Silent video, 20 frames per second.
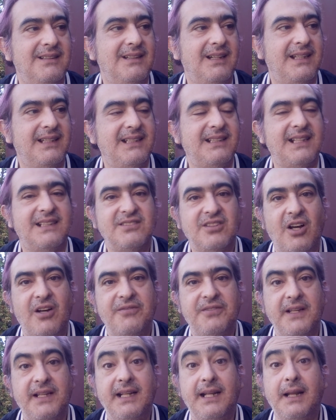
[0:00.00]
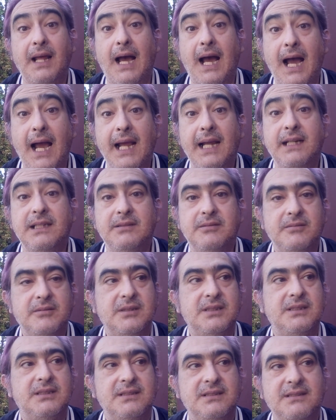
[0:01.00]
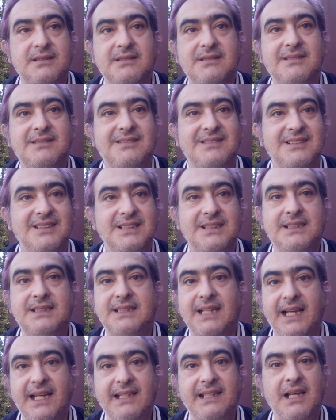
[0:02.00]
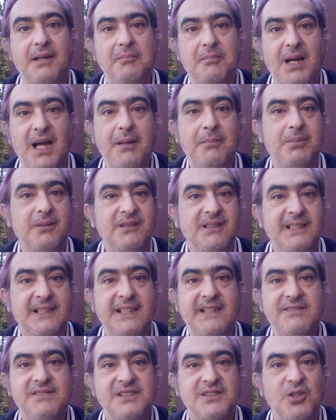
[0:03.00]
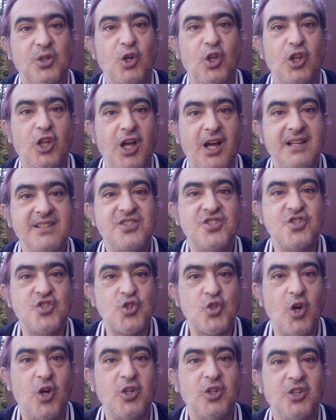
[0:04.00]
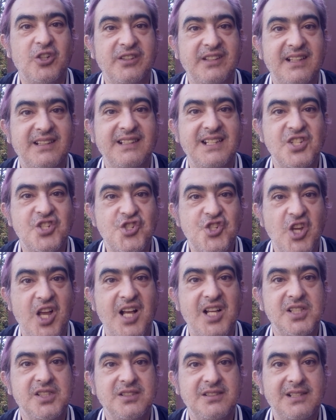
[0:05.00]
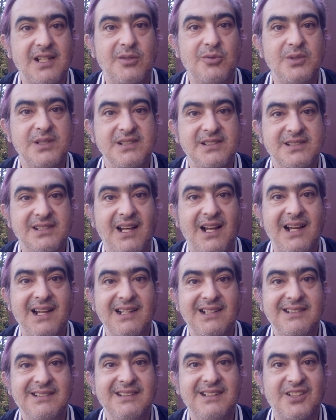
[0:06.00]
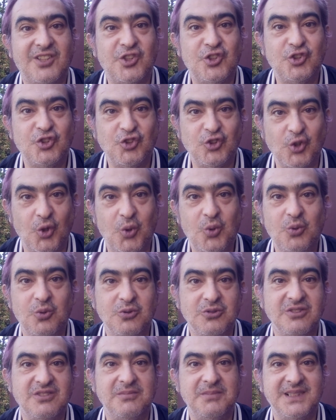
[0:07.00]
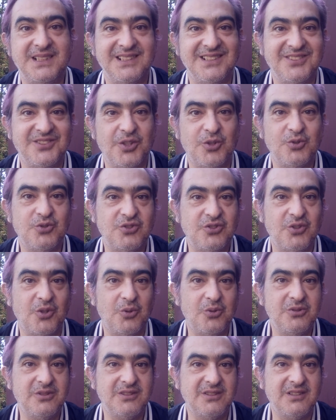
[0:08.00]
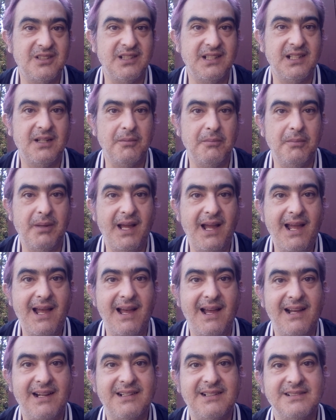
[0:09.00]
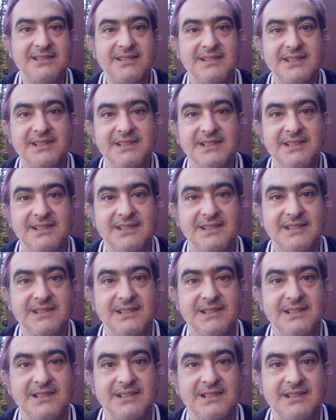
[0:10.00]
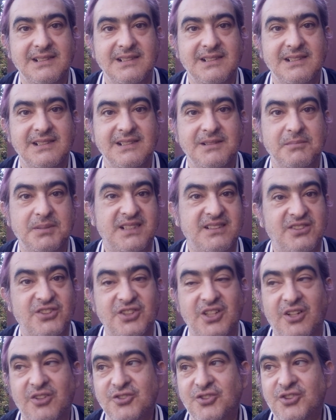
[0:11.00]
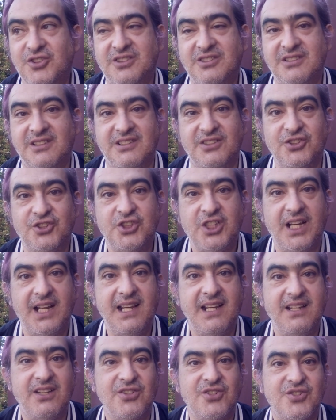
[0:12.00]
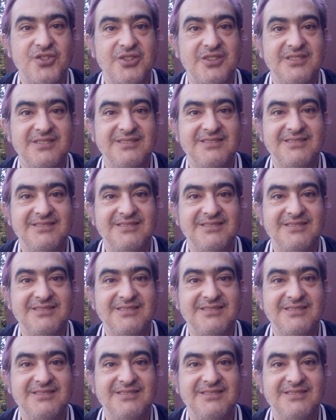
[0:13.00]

I think that's often, I say that my beliefs are a lot stronger than the shells that reside the souls because those souls are going to come back. But the shell's just going to change.